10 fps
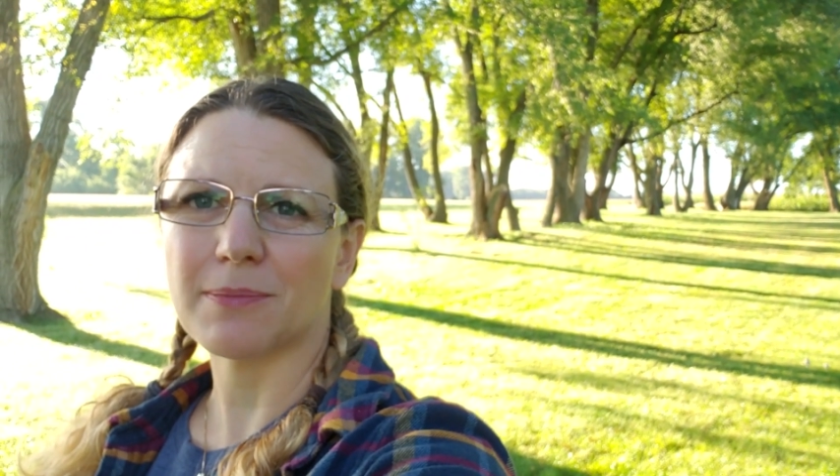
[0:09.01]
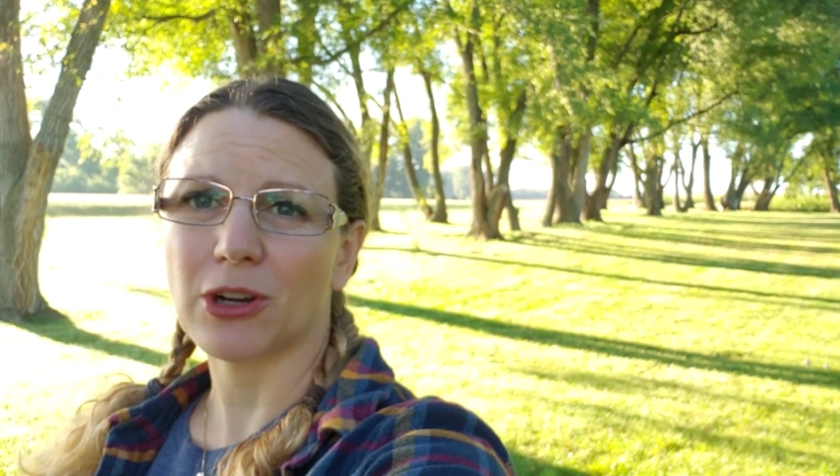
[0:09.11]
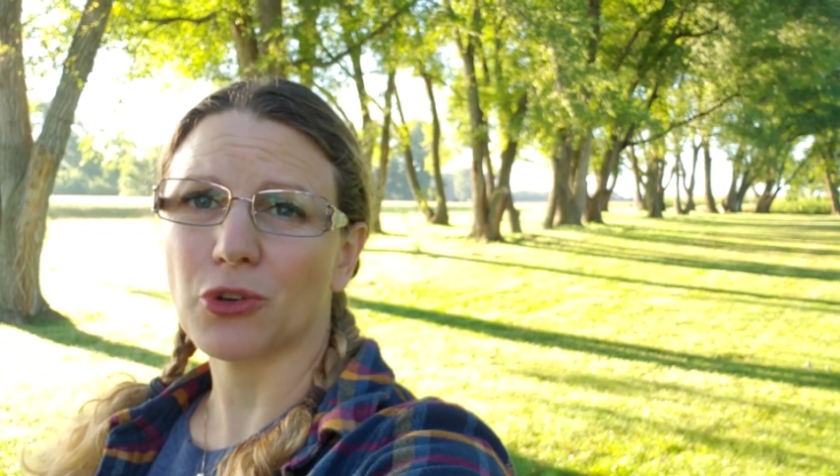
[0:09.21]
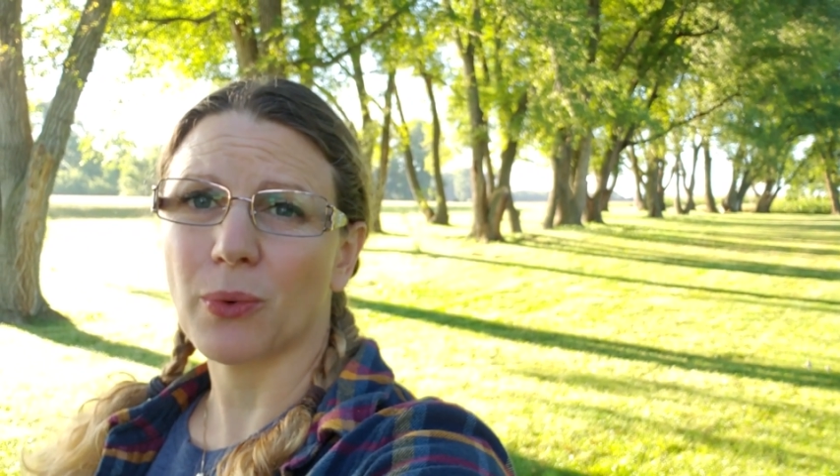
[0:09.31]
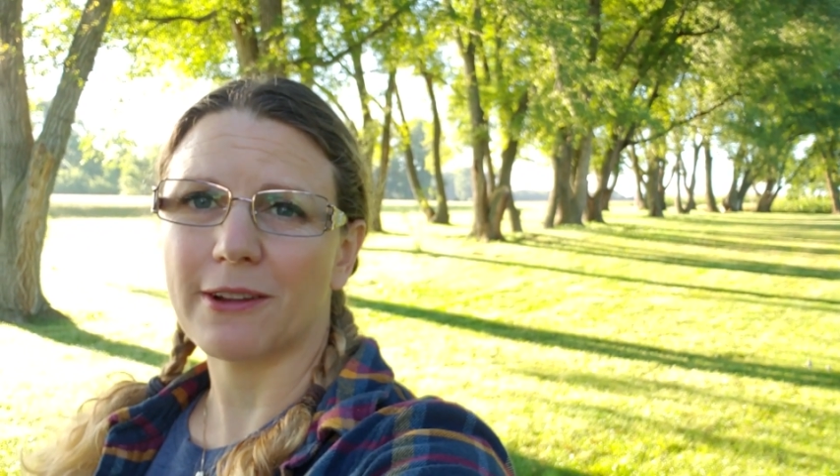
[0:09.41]

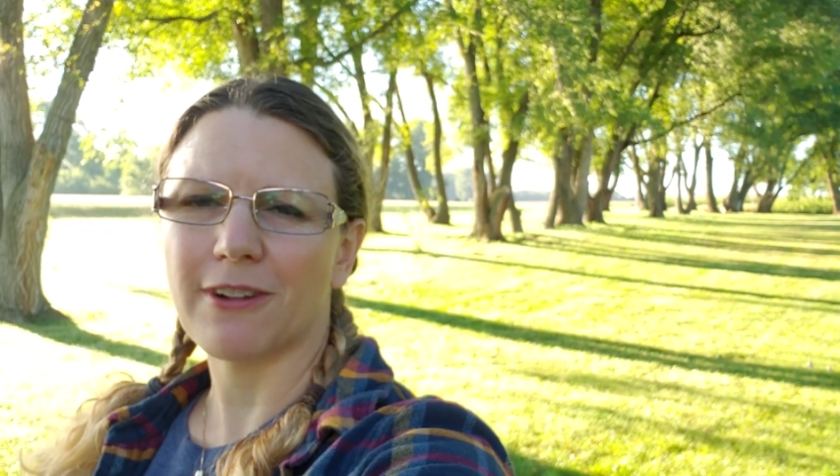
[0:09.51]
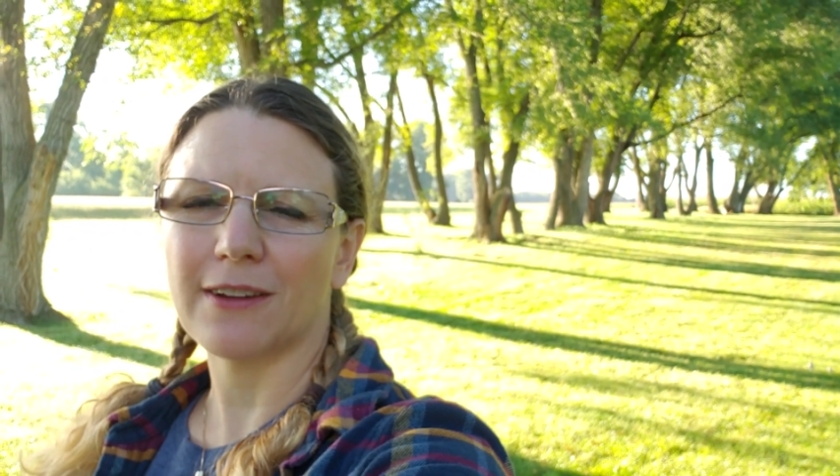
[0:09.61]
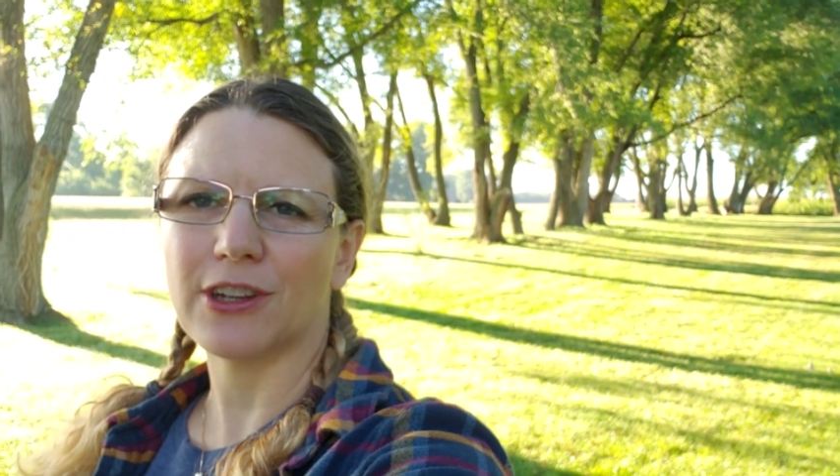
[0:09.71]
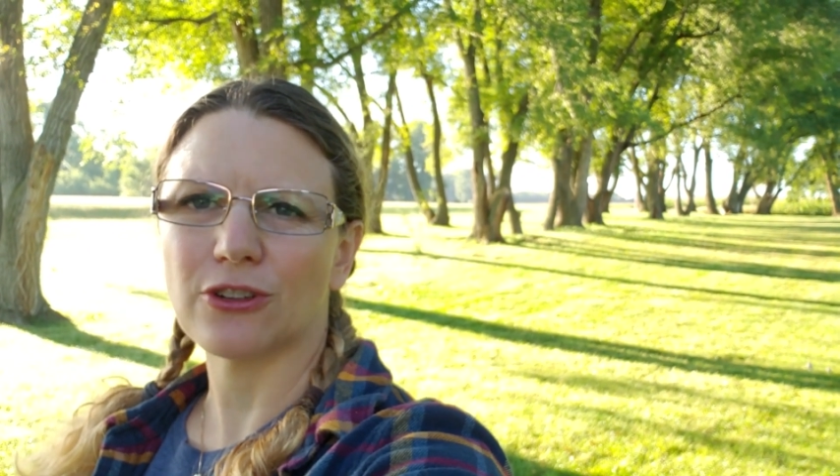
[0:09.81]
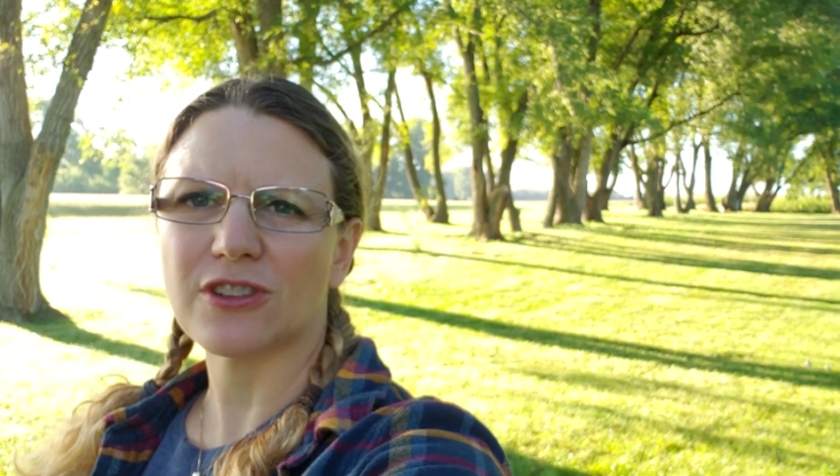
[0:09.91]
about
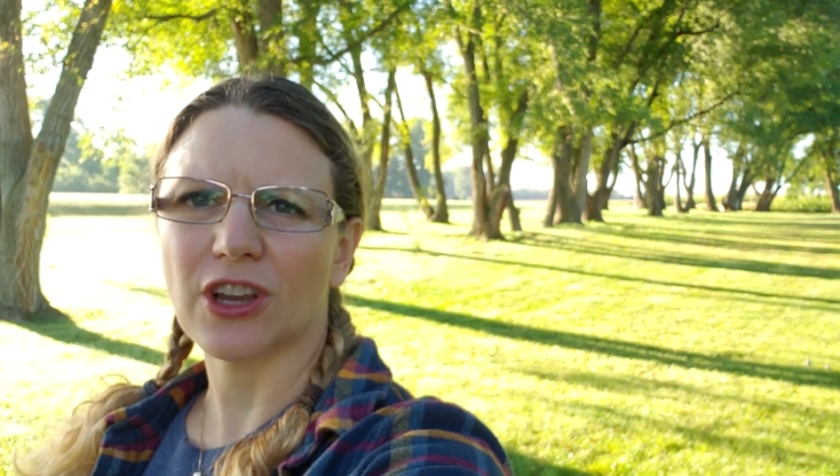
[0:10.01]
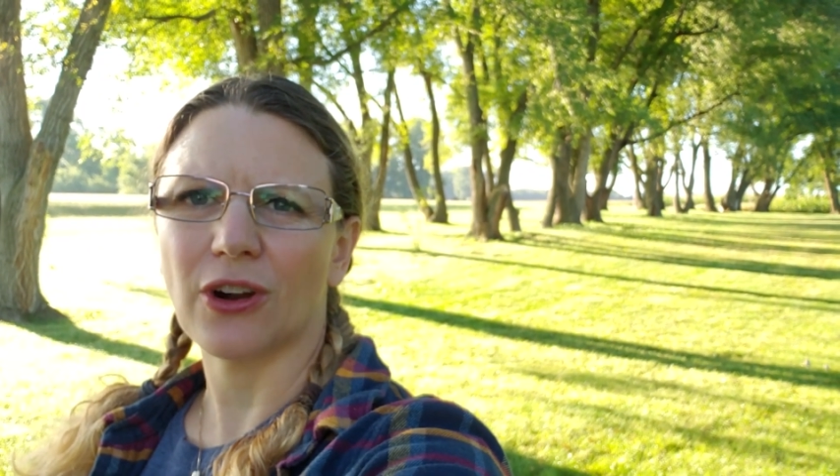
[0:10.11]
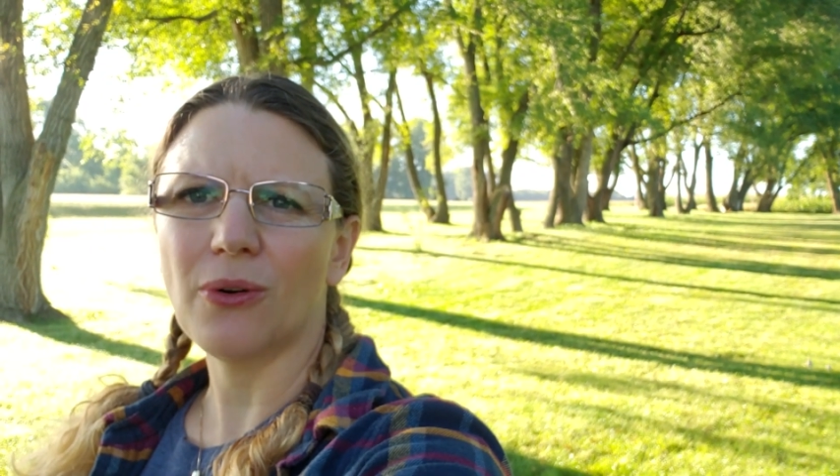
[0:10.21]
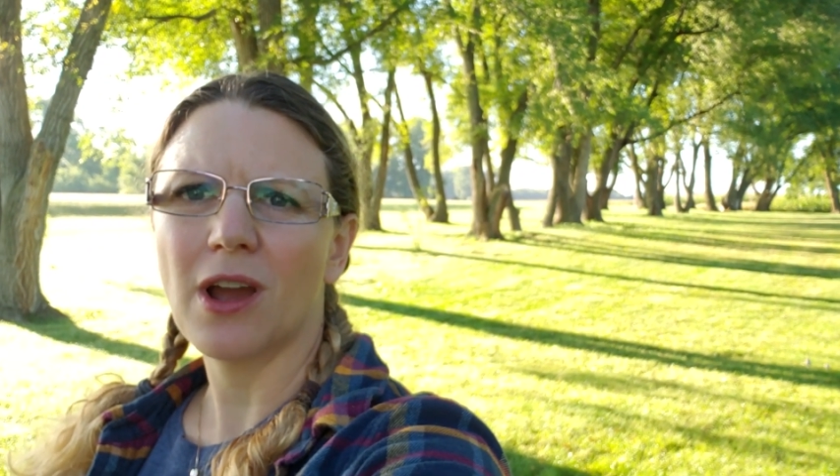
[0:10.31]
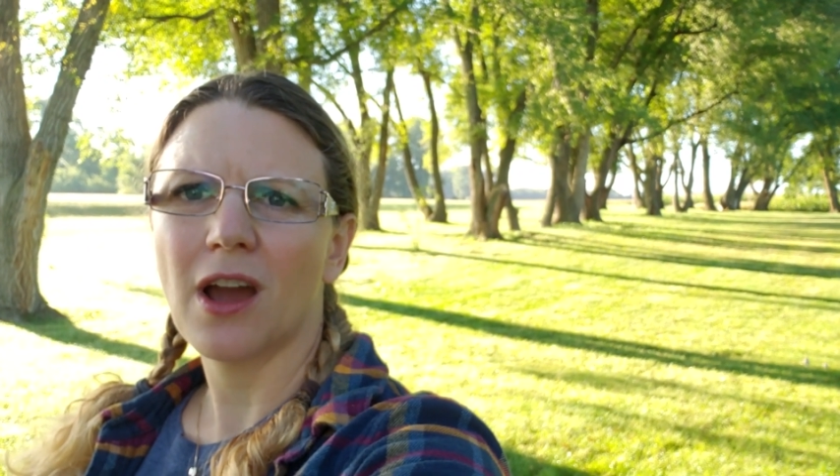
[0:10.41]
twenty-five years
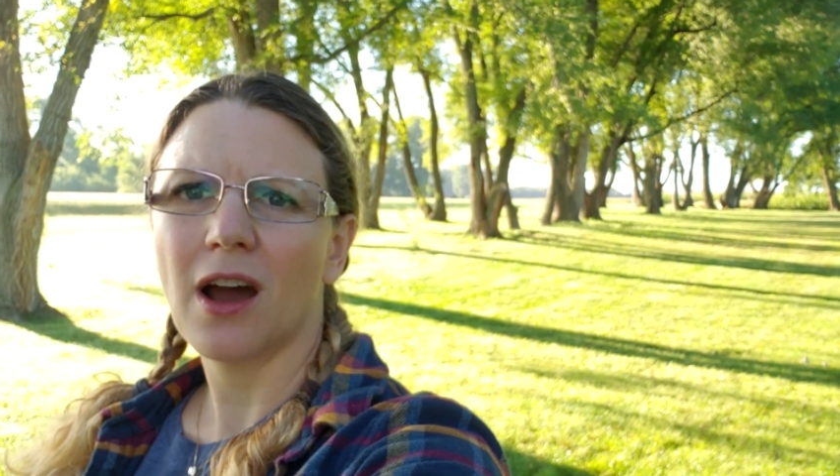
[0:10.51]
ago.